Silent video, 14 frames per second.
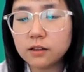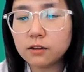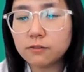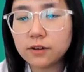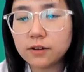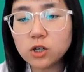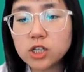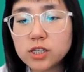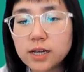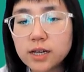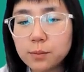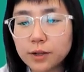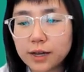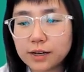LEVAIR
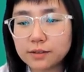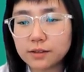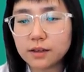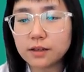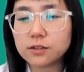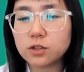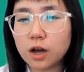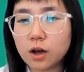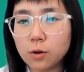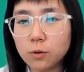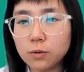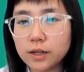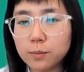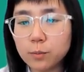Stabilize is not
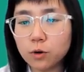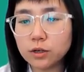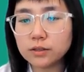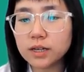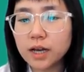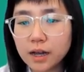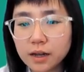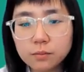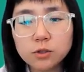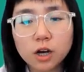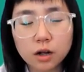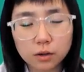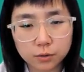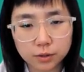only more time
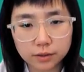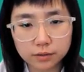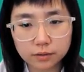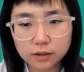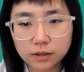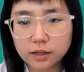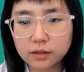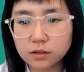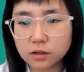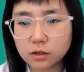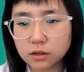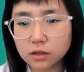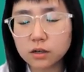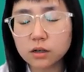tolerant than
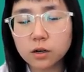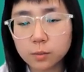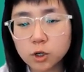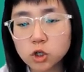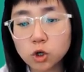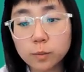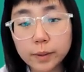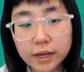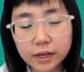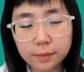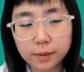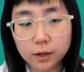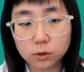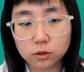the commercial
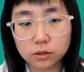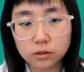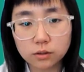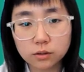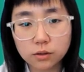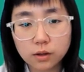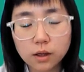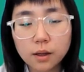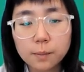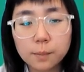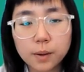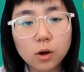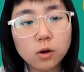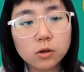baking powder,
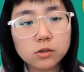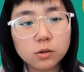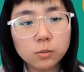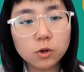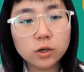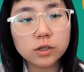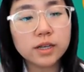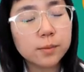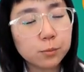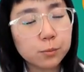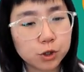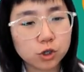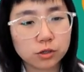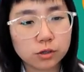but also more
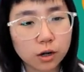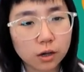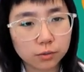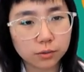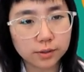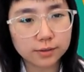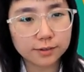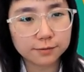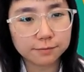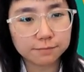temperature tolerant.